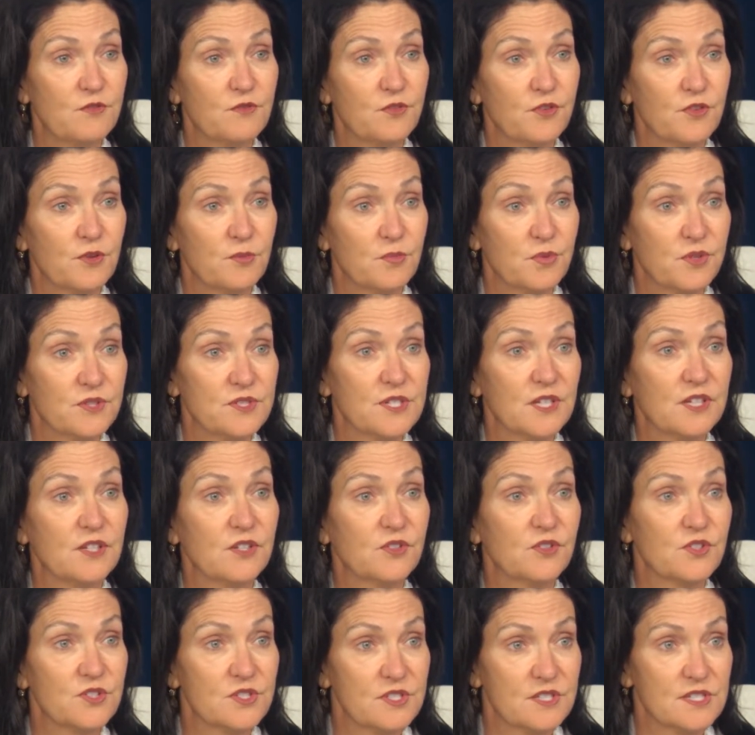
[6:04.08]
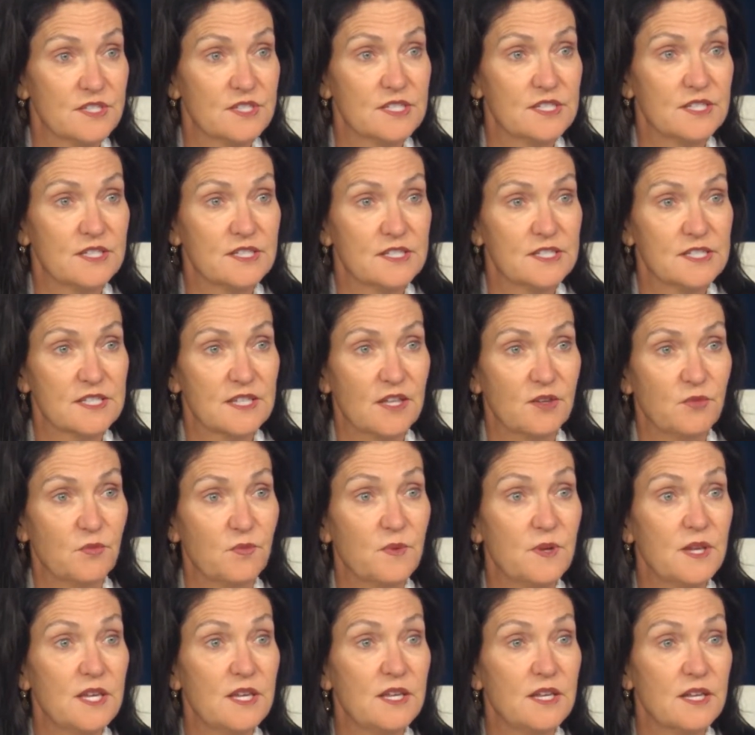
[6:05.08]
for the particular assistance that
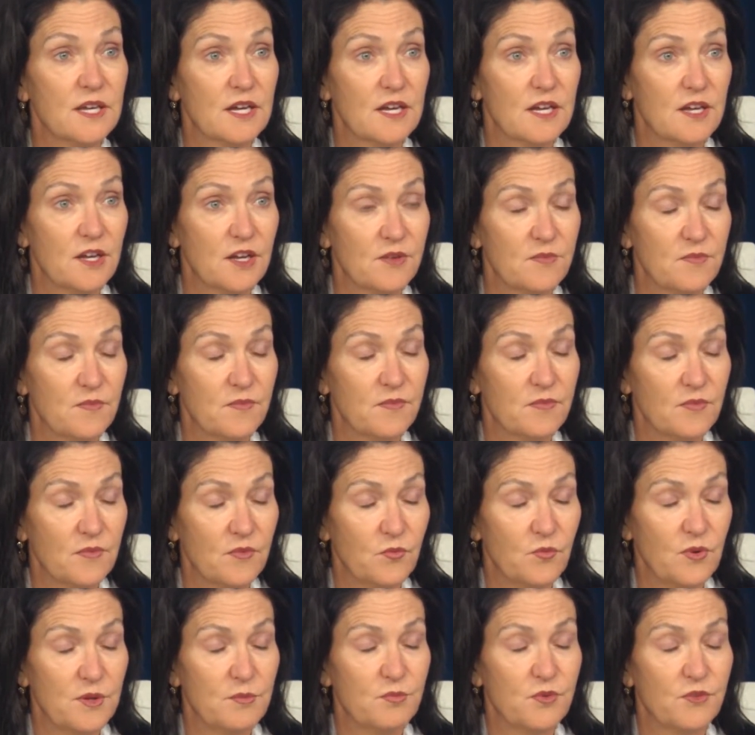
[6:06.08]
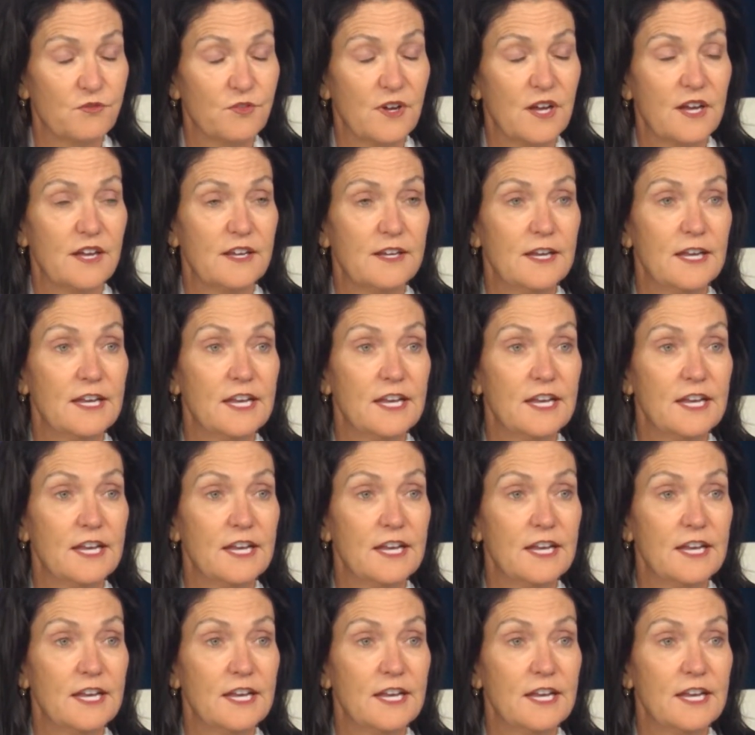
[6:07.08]
we provide.